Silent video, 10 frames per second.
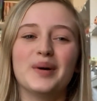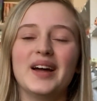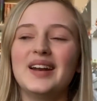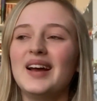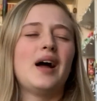
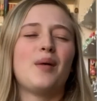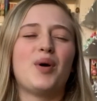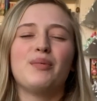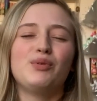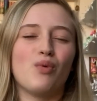but I
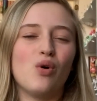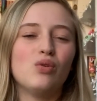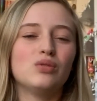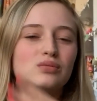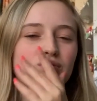probably
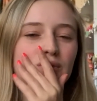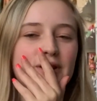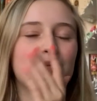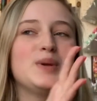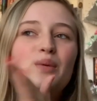won't.
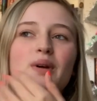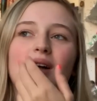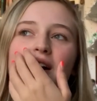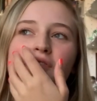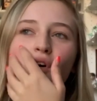Let's be real,
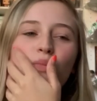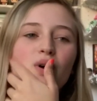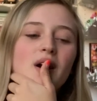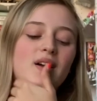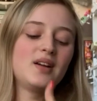I have
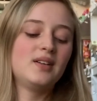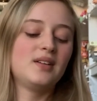homework.